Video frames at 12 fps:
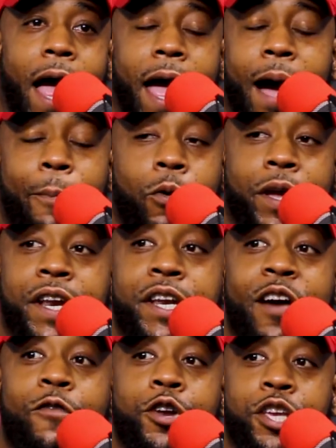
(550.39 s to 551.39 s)
Apple can
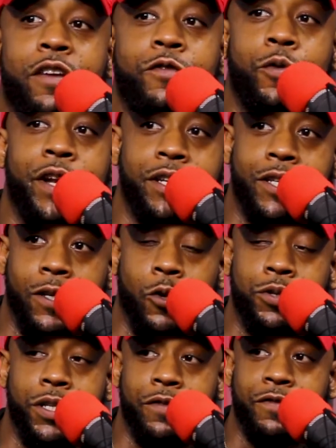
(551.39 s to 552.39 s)
never give you an
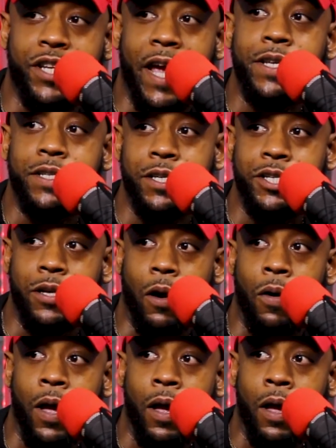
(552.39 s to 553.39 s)
exclusive Jay-Z show.